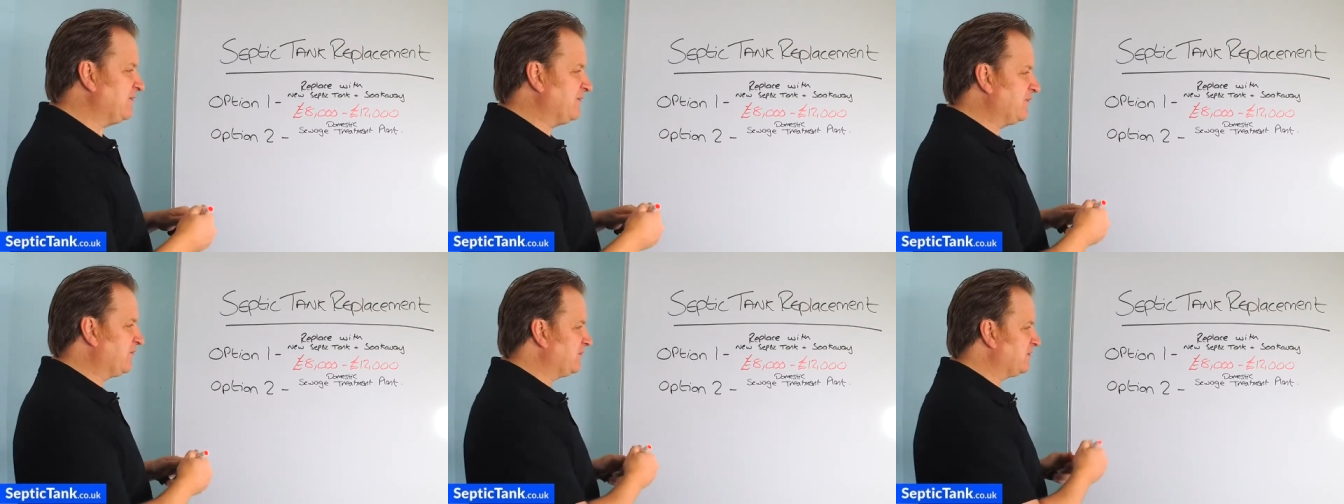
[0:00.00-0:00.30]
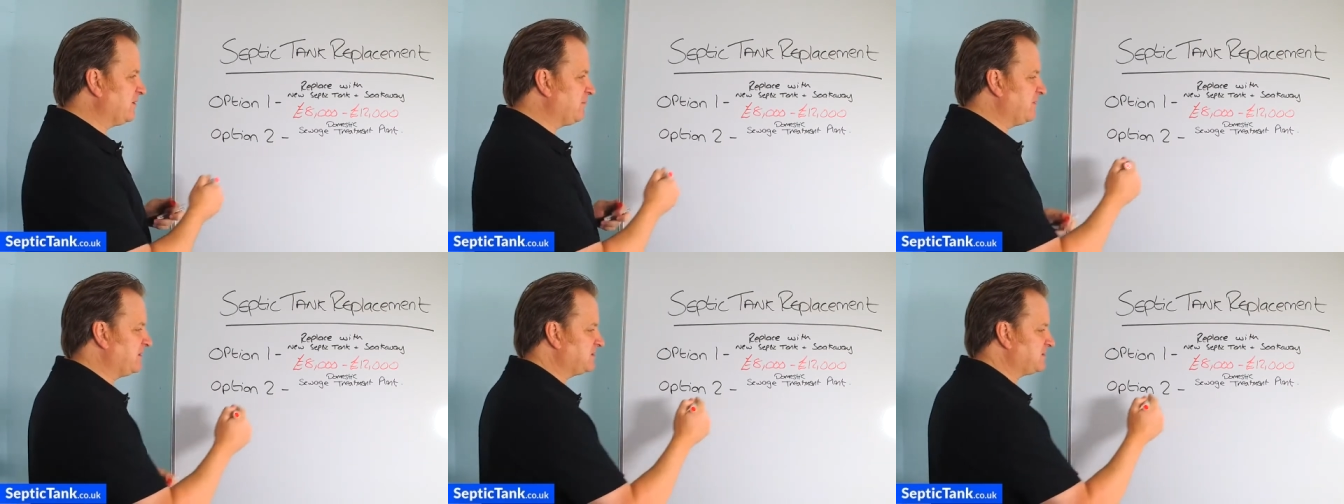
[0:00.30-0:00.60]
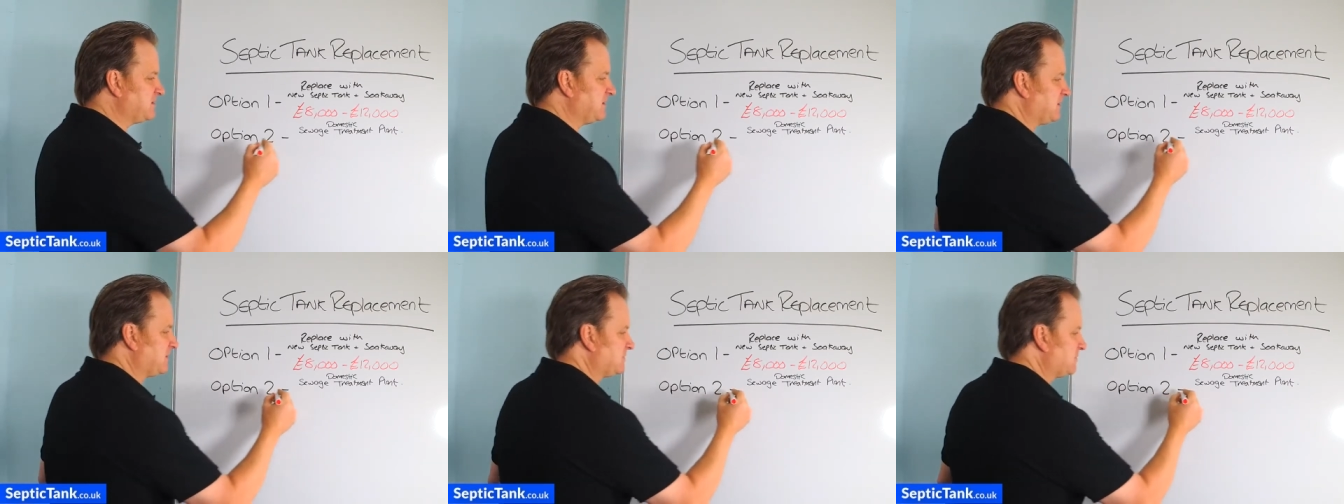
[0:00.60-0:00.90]
for a
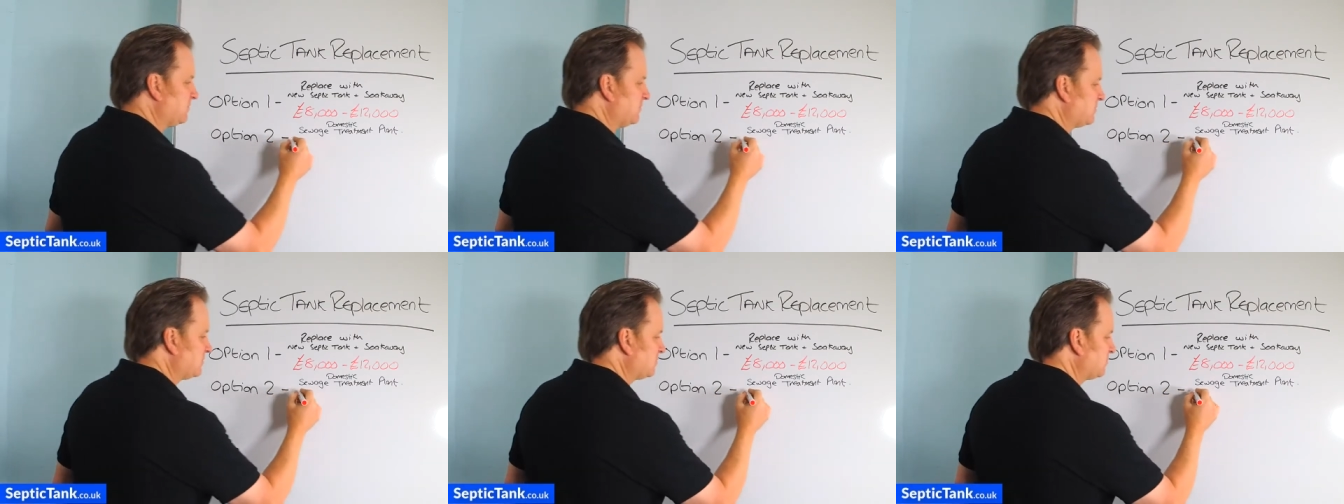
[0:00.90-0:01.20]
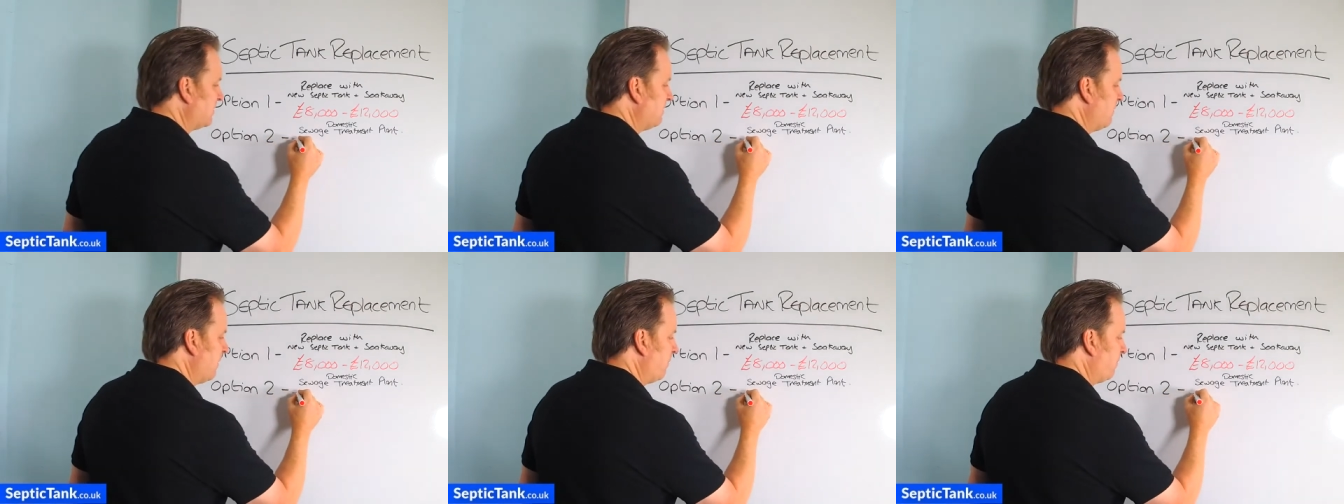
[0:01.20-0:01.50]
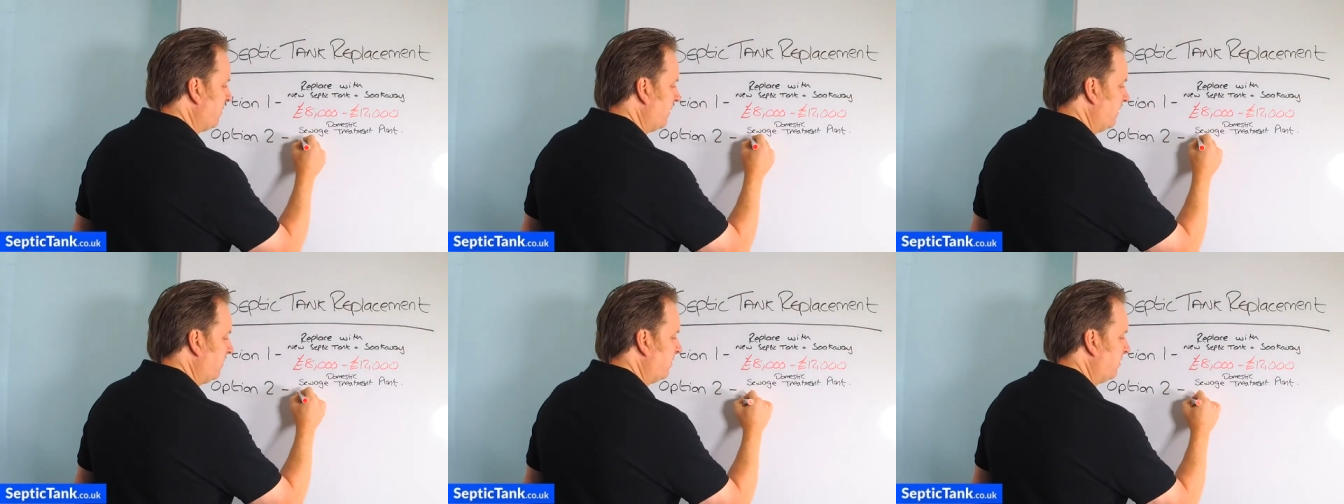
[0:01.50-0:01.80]
domestic sewage treatment
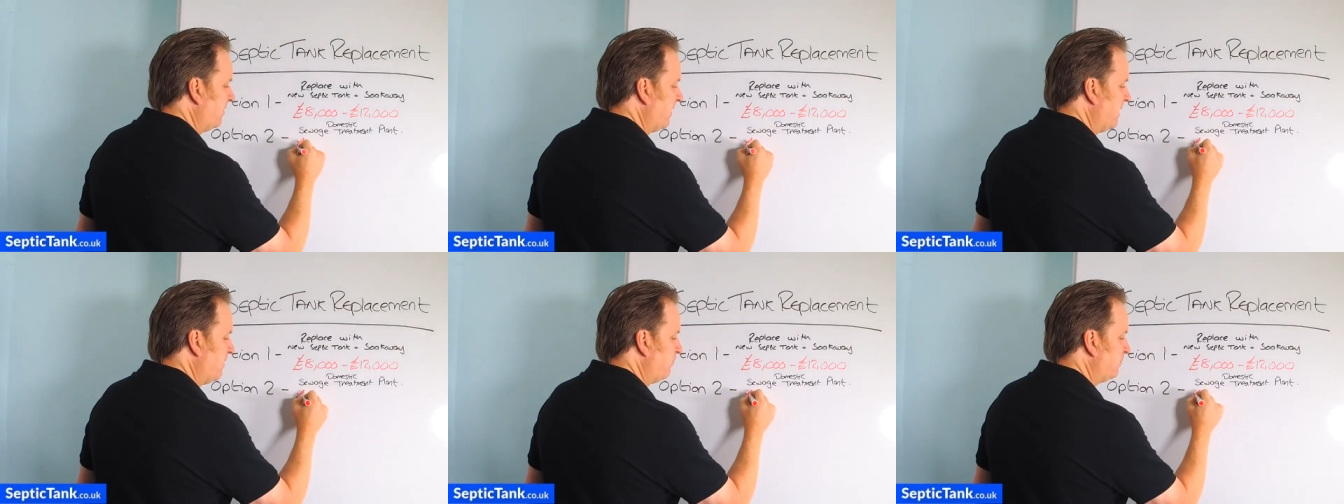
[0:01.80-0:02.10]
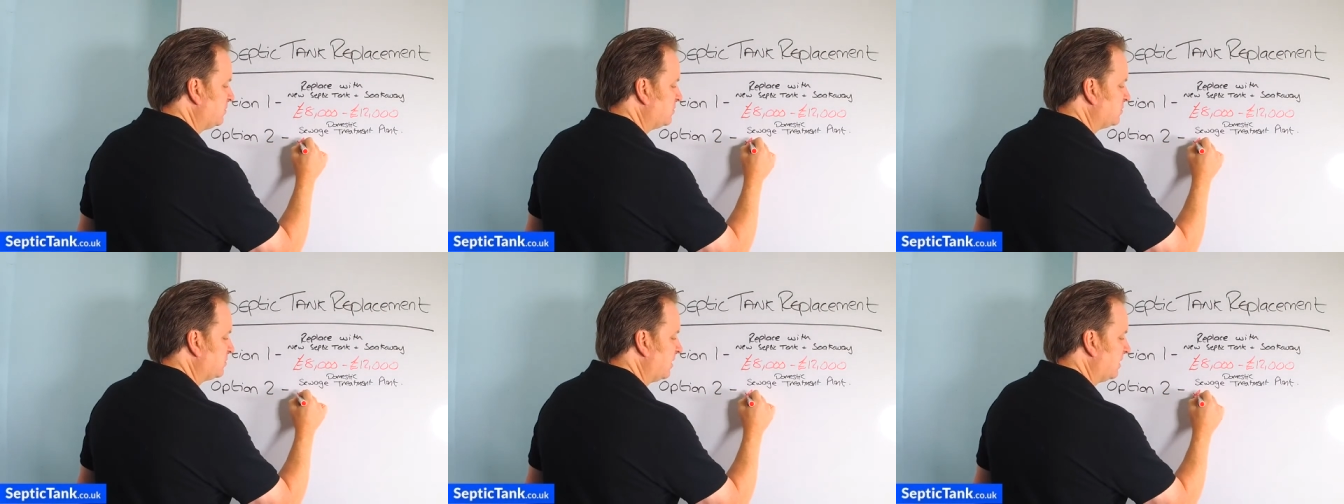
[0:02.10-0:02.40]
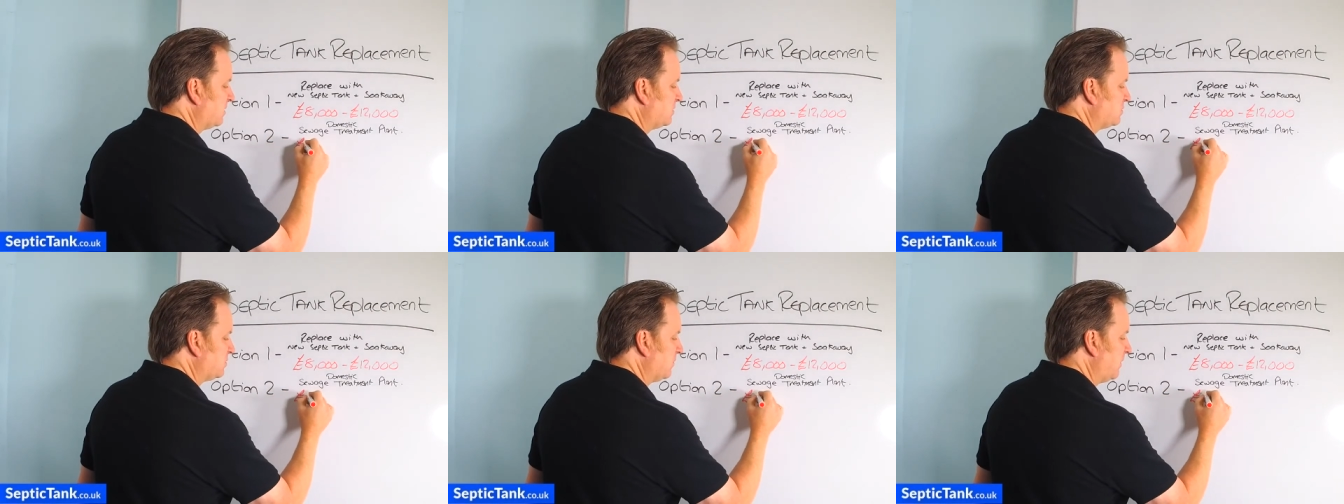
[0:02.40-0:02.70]
plant they would
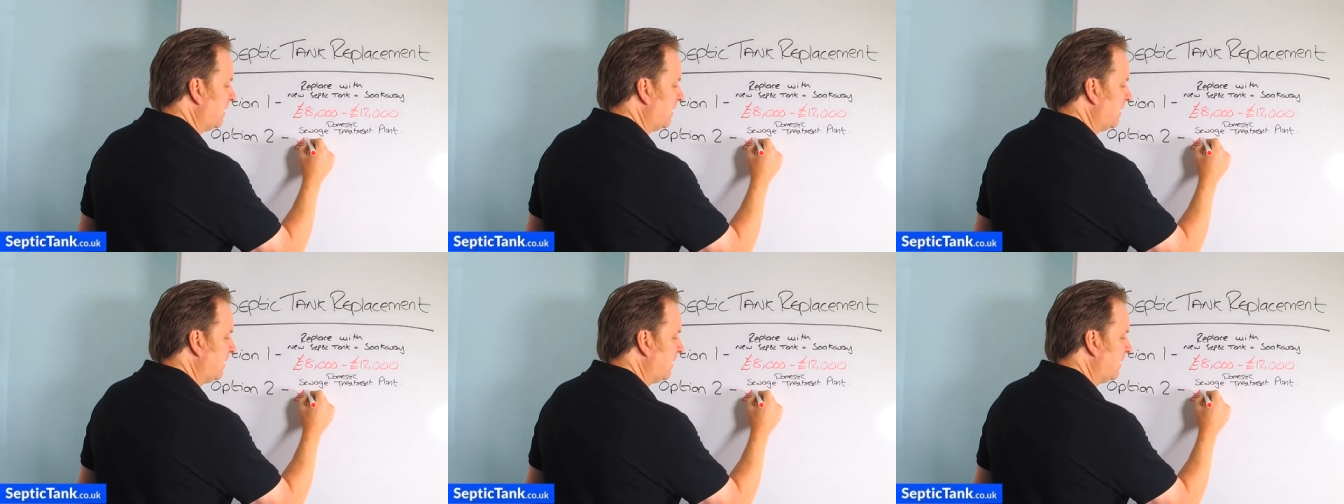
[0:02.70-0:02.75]
charge you